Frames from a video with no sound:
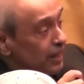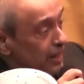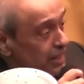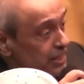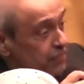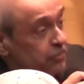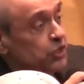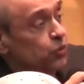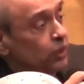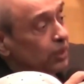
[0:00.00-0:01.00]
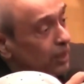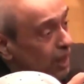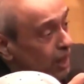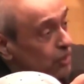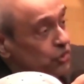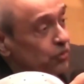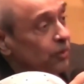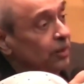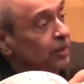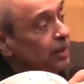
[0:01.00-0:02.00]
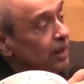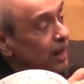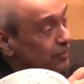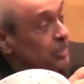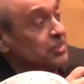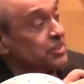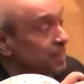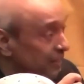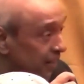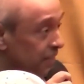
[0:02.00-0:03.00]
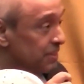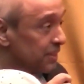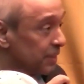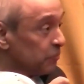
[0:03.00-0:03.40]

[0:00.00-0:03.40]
individual, cultural, and religious identity.